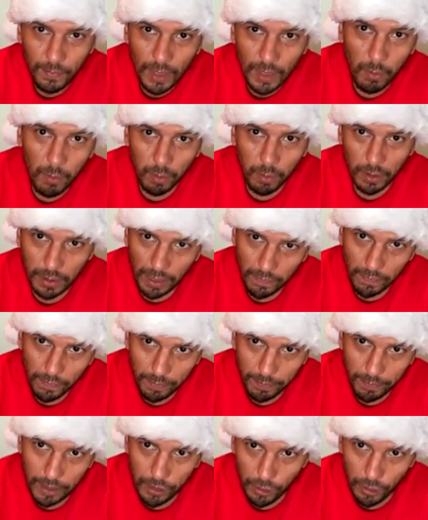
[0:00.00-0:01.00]
I will
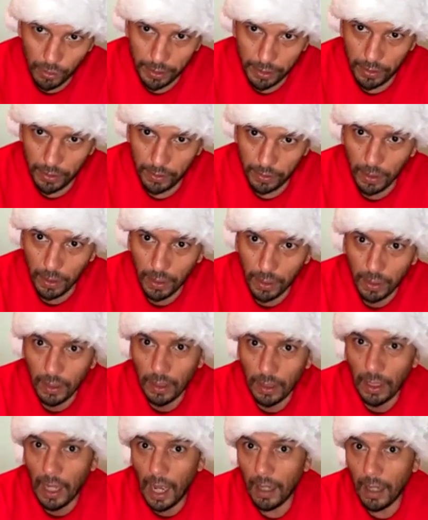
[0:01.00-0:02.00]
definitely be showing you
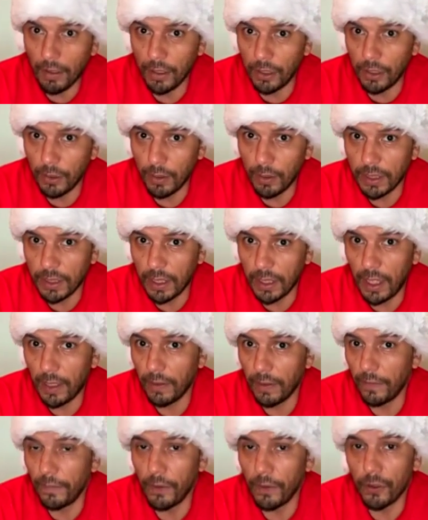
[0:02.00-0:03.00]
how to do a sled
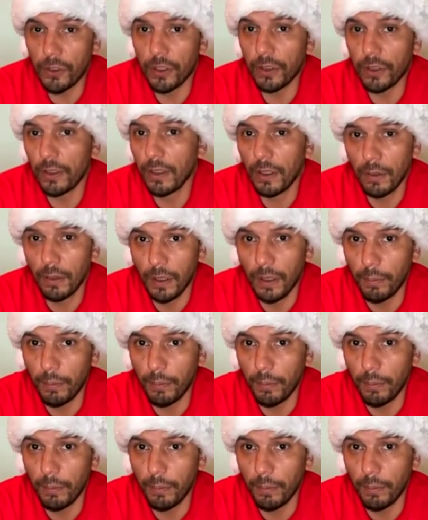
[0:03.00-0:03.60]
in the future.